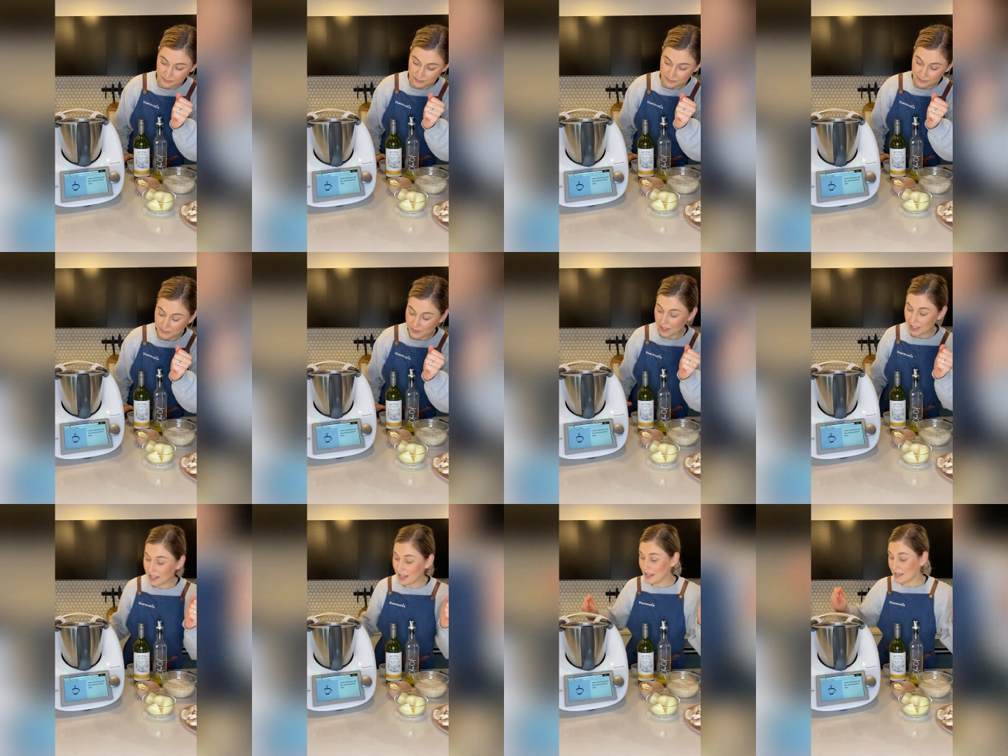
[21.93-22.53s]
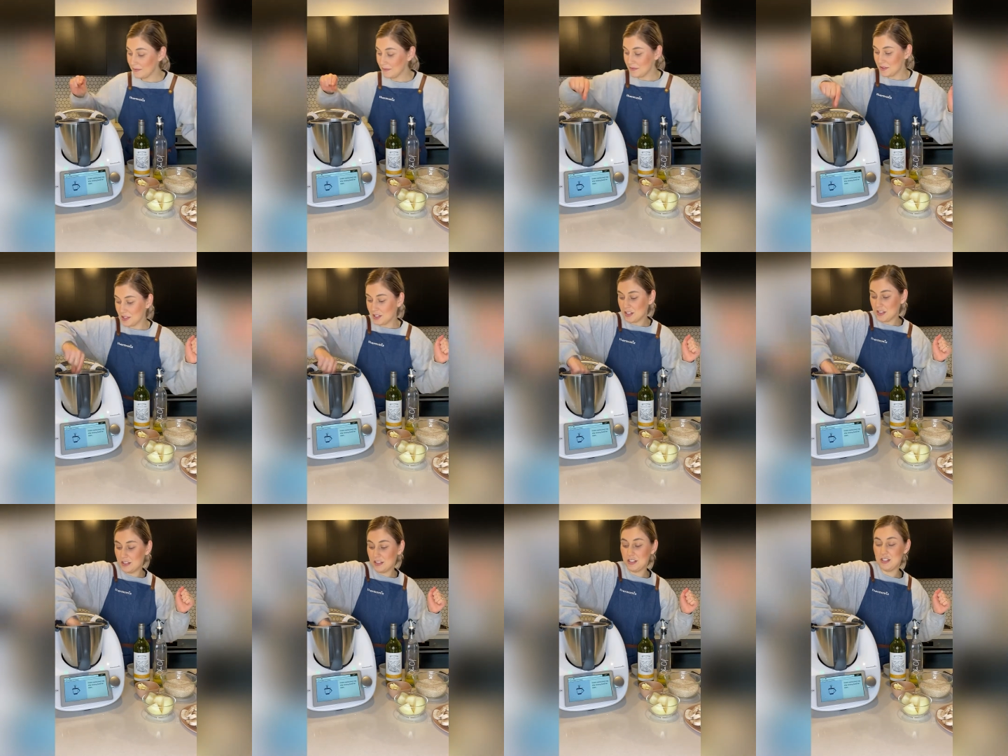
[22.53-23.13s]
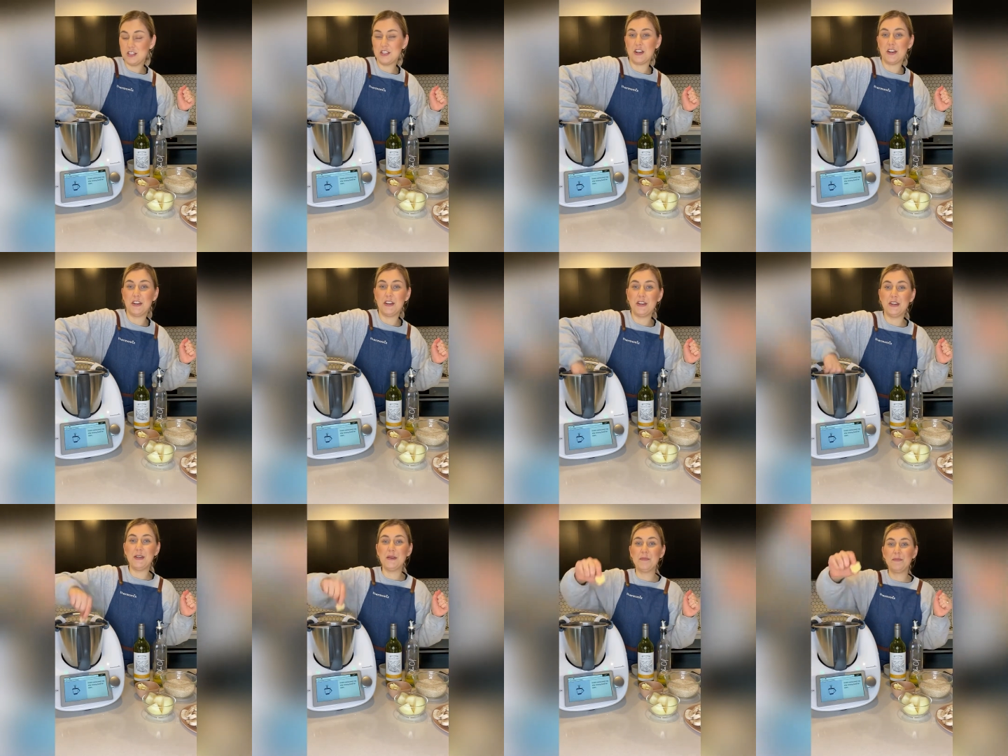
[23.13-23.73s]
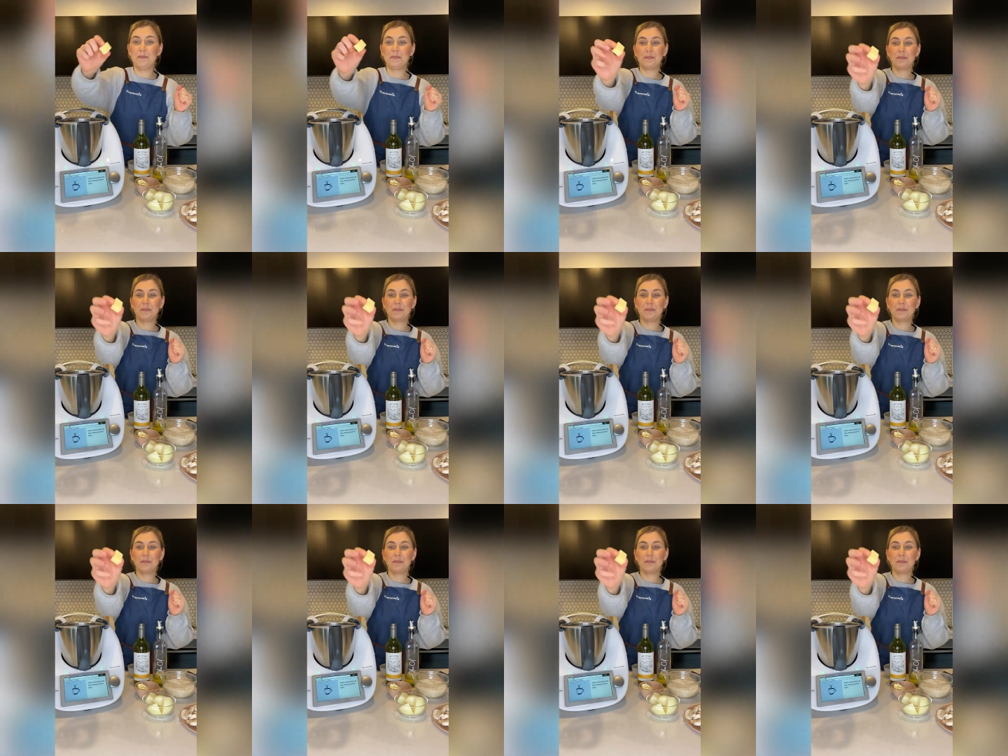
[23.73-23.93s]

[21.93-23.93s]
Okay, so just to show you,